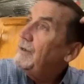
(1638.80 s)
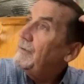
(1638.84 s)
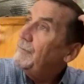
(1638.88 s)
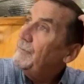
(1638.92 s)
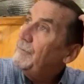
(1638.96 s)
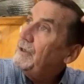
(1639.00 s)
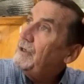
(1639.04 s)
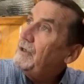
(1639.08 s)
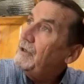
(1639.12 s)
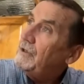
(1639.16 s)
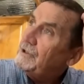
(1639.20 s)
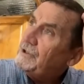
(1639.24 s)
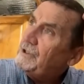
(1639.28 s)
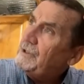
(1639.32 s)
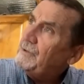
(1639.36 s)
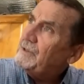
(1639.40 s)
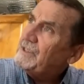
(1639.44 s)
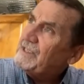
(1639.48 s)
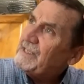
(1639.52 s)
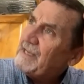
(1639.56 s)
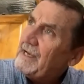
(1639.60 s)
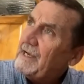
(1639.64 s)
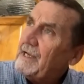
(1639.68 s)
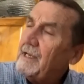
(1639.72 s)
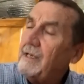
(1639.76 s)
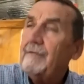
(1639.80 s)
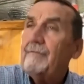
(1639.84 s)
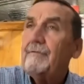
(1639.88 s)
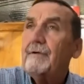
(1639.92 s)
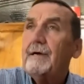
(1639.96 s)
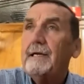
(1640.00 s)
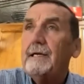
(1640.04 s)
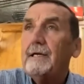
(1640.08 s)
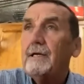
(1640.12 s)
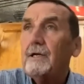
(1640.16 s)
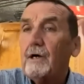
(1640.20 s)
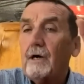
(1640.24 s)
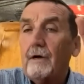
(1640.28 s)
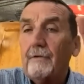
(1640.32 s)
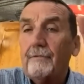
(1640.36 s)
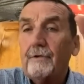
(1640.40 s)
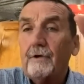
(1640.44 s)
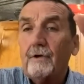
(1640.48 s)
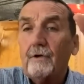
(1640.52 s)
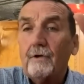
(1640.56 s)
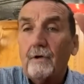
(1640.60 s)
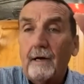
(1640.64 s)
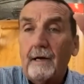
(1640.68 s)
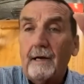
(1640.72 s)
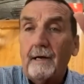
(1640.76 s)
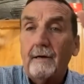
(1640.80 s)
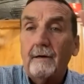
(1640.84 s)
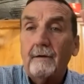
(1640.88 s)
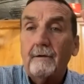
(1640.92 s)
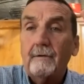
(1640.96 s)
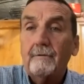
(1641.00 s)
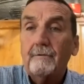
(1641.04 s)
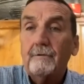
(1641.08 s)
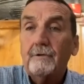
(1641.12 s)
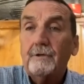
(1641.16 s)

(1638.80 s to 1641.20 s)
because she was elevated off the ground,